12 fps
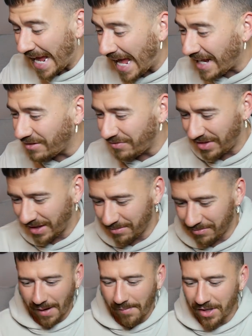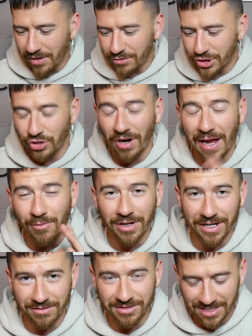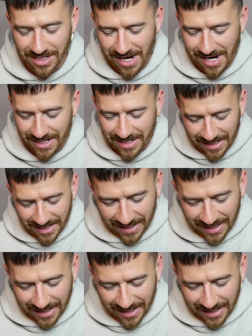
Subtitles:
10 of them. I'm gonna go try one outside,